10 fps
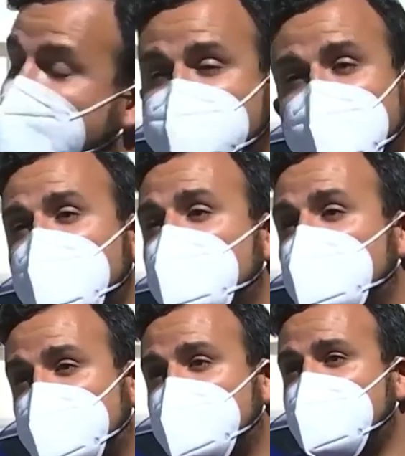It's not
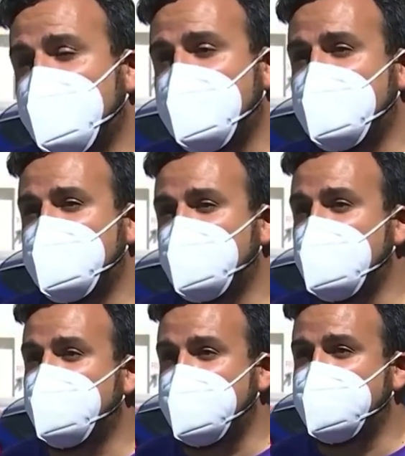over,
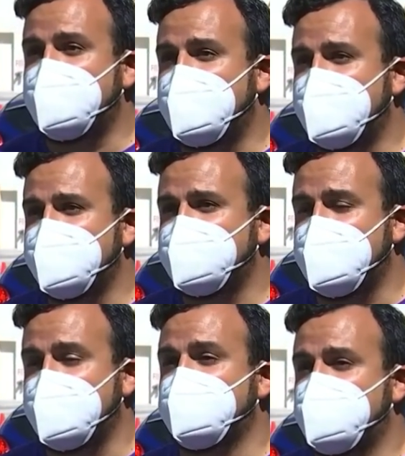and we
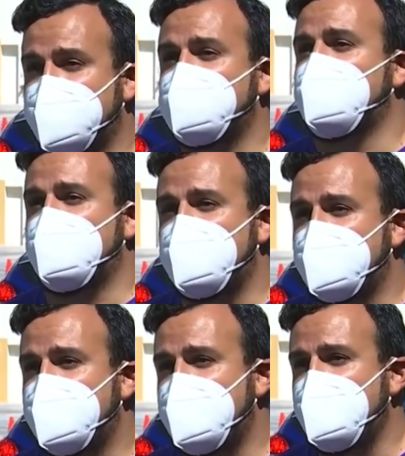realize as a spiritual
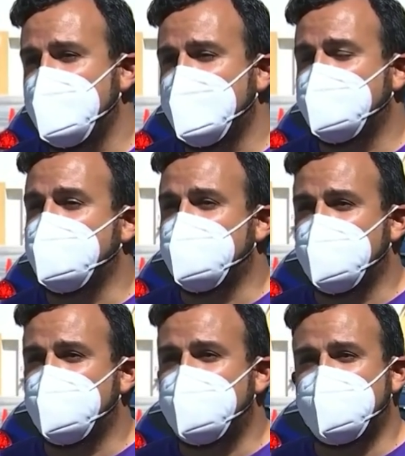community that
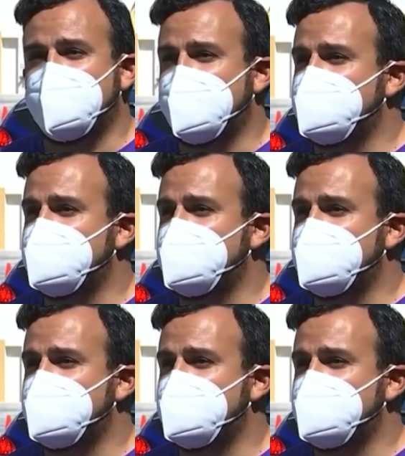there are people that are